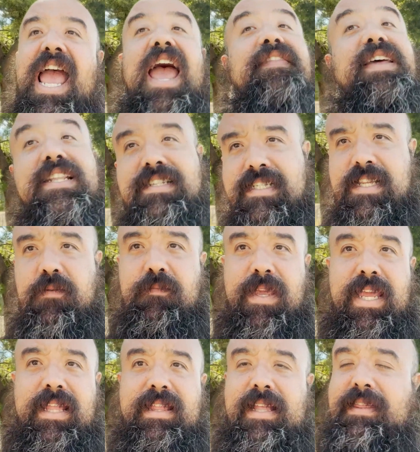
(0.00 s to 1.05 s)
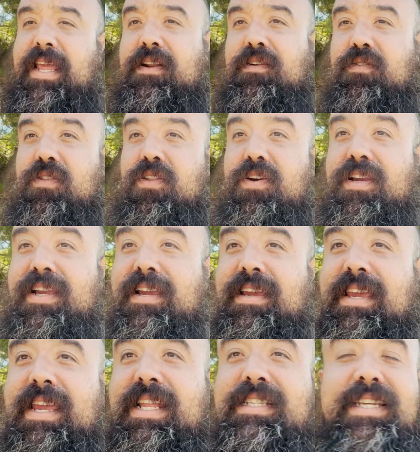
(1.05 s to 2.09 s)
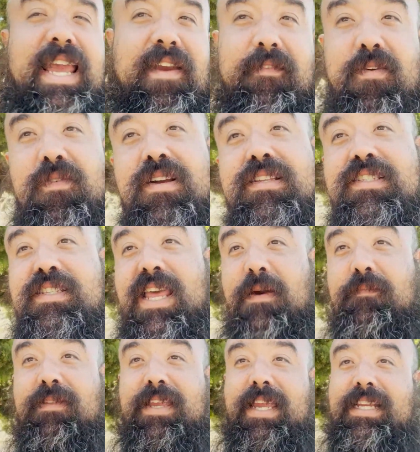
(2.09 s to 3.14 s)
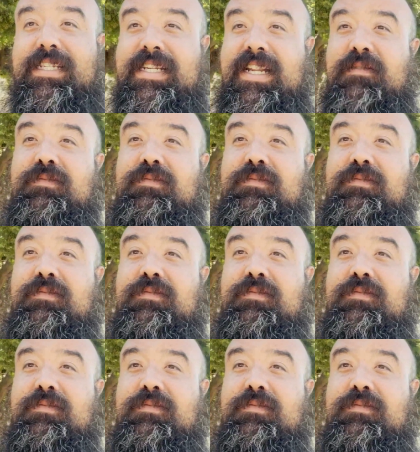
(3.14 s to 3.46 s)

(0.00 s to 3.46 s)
And that doesn't mean that they don't look into everyone's application.